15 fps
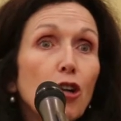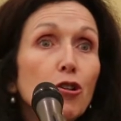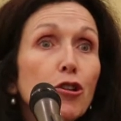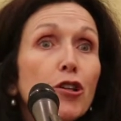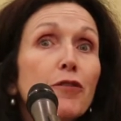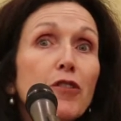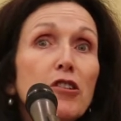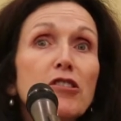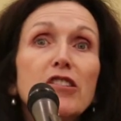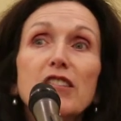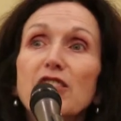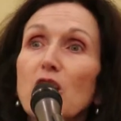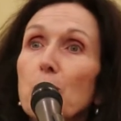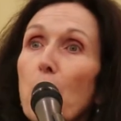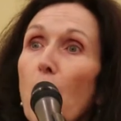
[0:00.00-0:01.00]

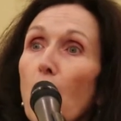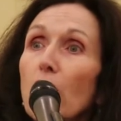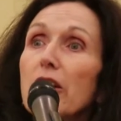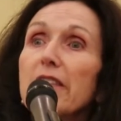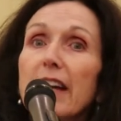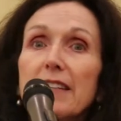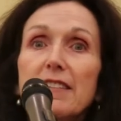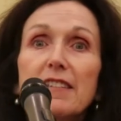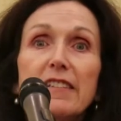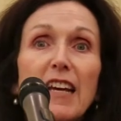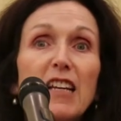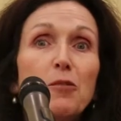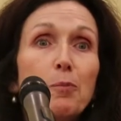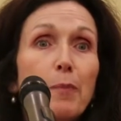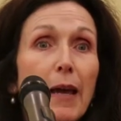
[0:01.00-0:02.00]
universities are part of that
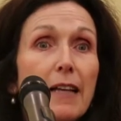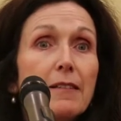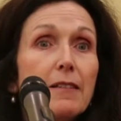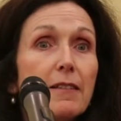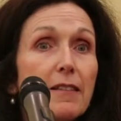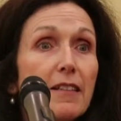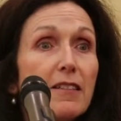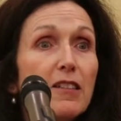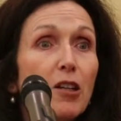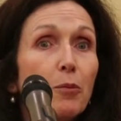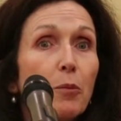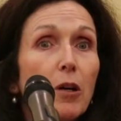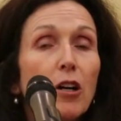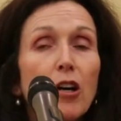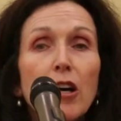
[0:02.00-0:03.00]
state-based
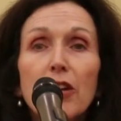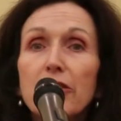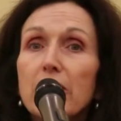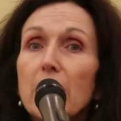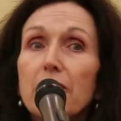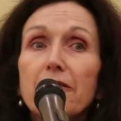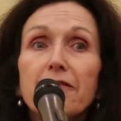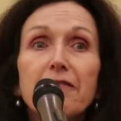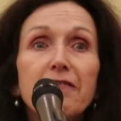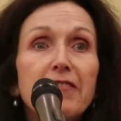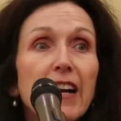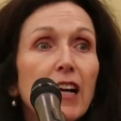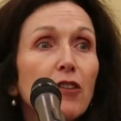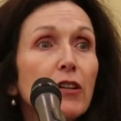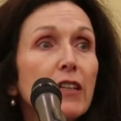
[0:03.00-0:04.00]
system. They're
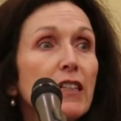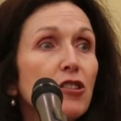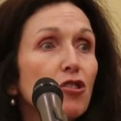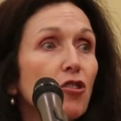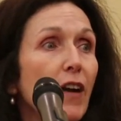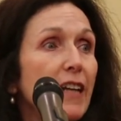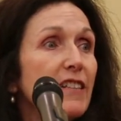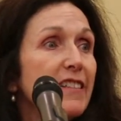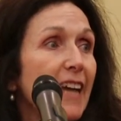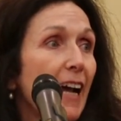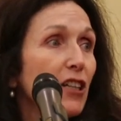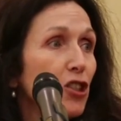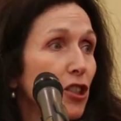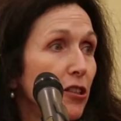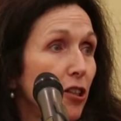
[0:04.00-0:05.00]
very
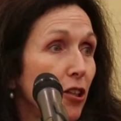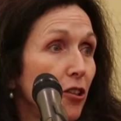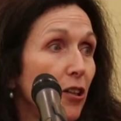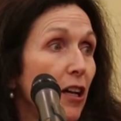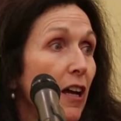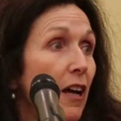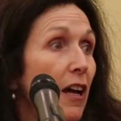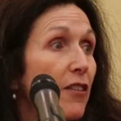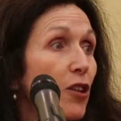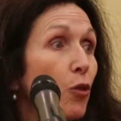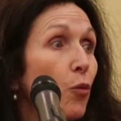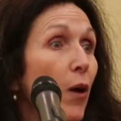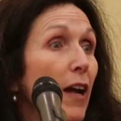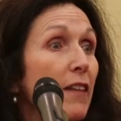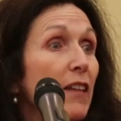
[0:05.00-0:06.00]
transactional in
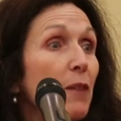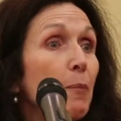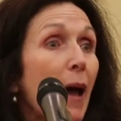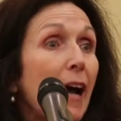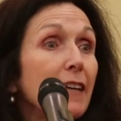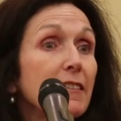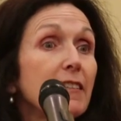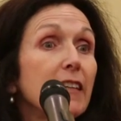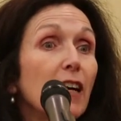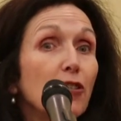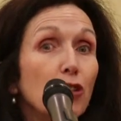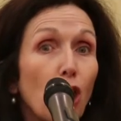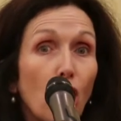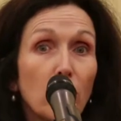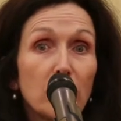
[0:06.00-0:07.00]
the way they pass
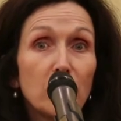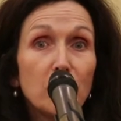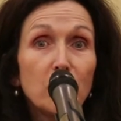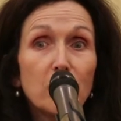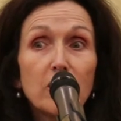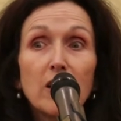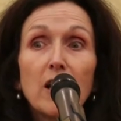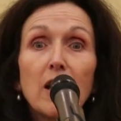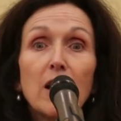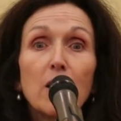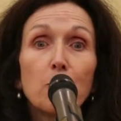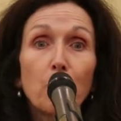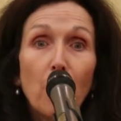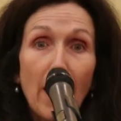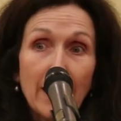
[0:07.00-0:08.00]
down knowledge
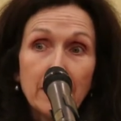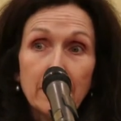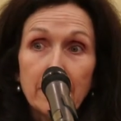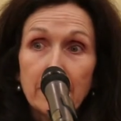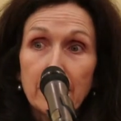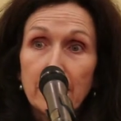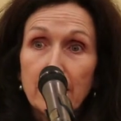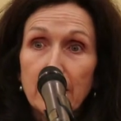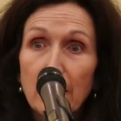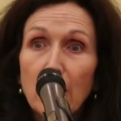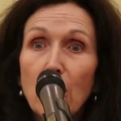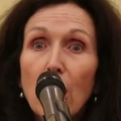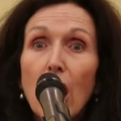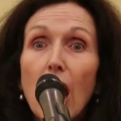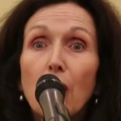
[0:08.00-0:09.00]
and practices.
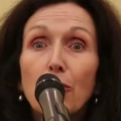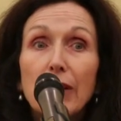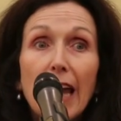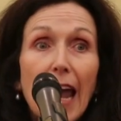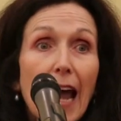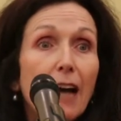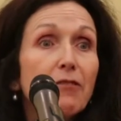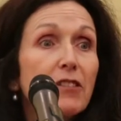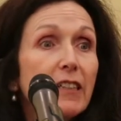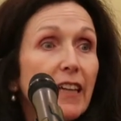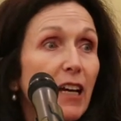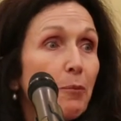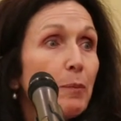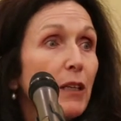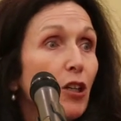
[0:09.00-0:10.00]
And we have
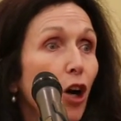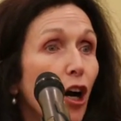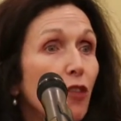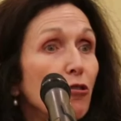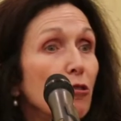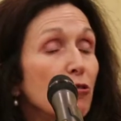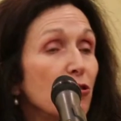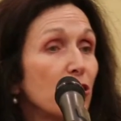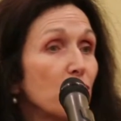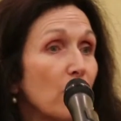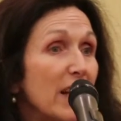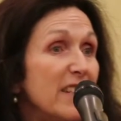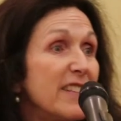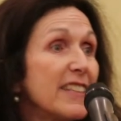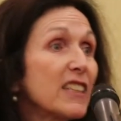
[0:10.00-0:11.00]
to get beyond those
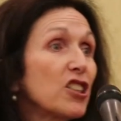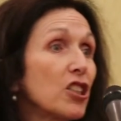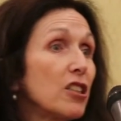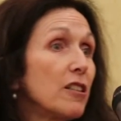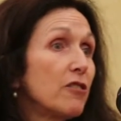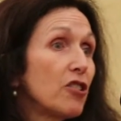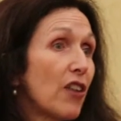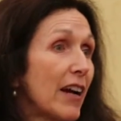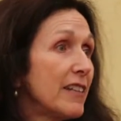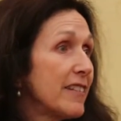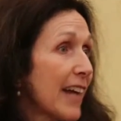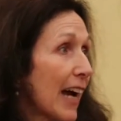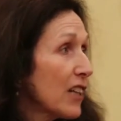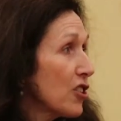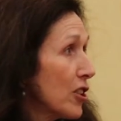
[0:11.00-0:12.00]

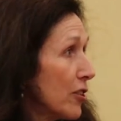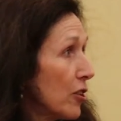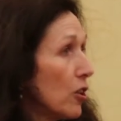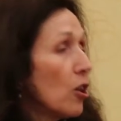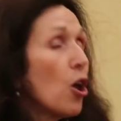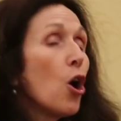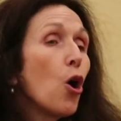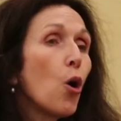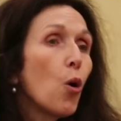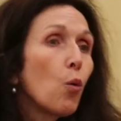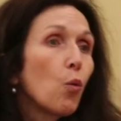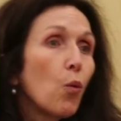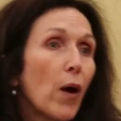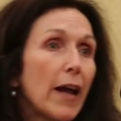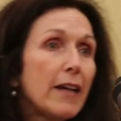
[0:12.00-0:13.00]
transactional
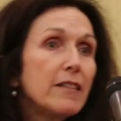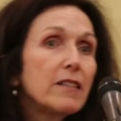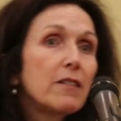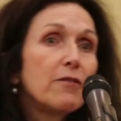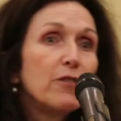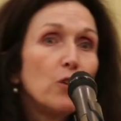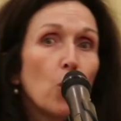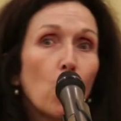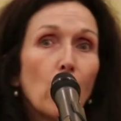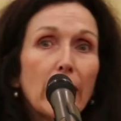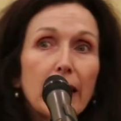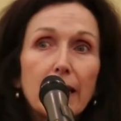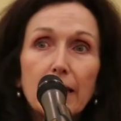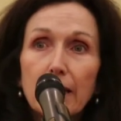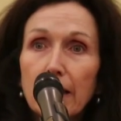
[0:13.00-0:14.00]
ways of
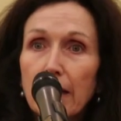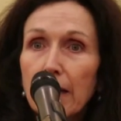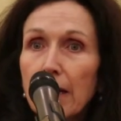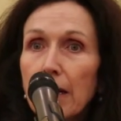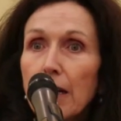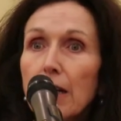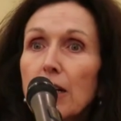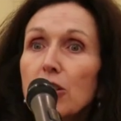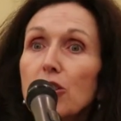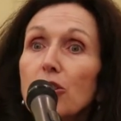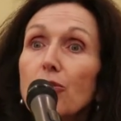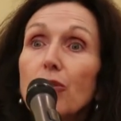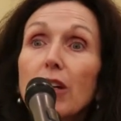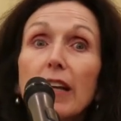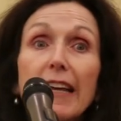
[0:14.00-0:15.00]
knowing
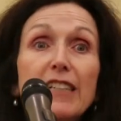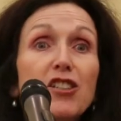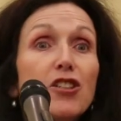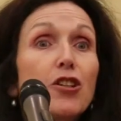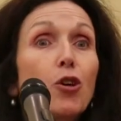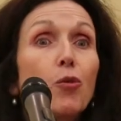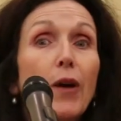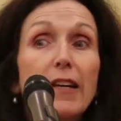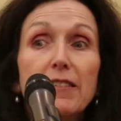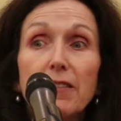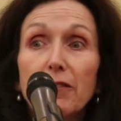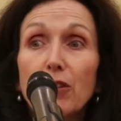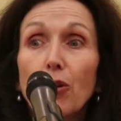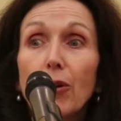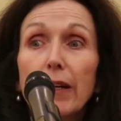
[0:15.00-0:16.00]
to relational ways
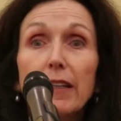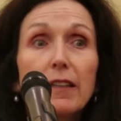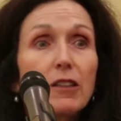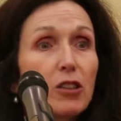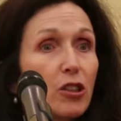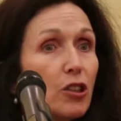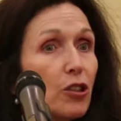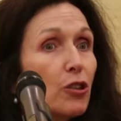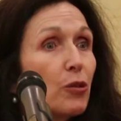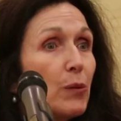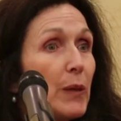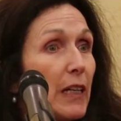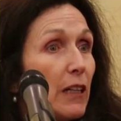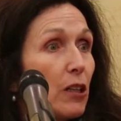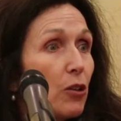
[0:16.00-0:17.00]
of knowing to
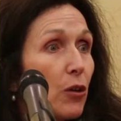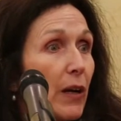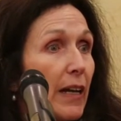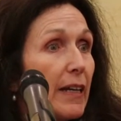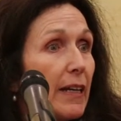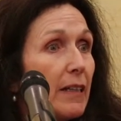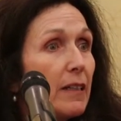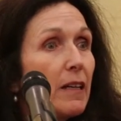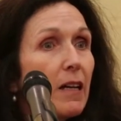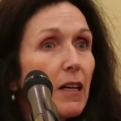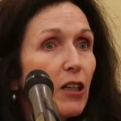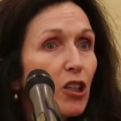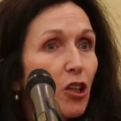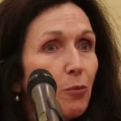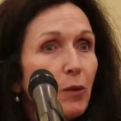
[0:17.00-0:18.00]

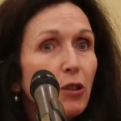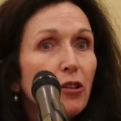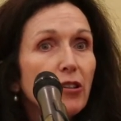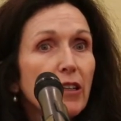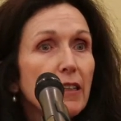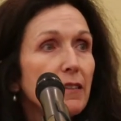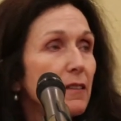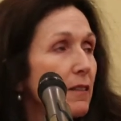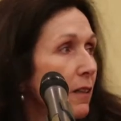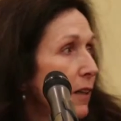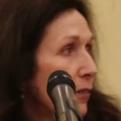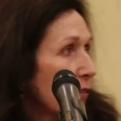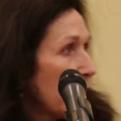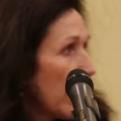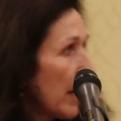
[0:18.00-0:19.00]
creating communities
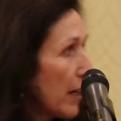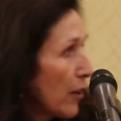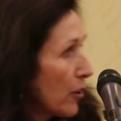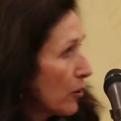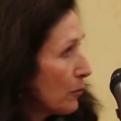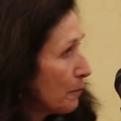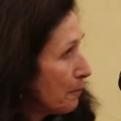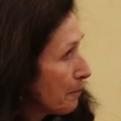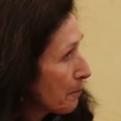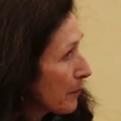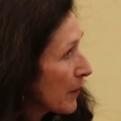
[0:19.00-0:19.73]
of care.